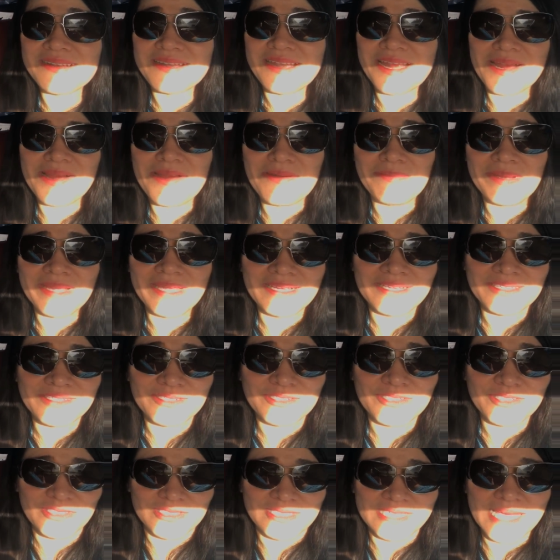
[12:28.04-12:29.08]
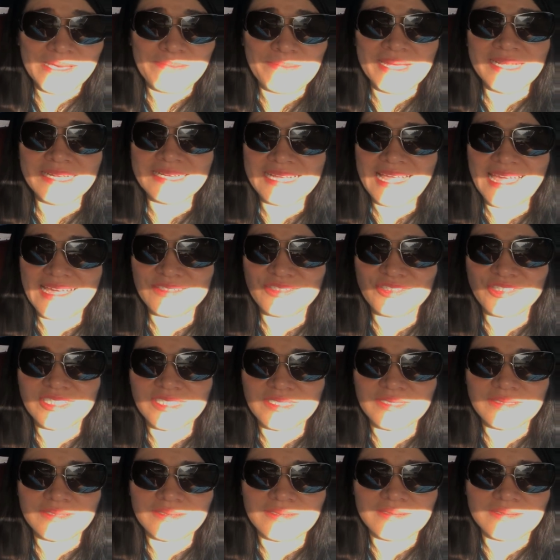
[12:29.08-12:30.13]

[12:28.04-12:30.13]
alarming you to take medication?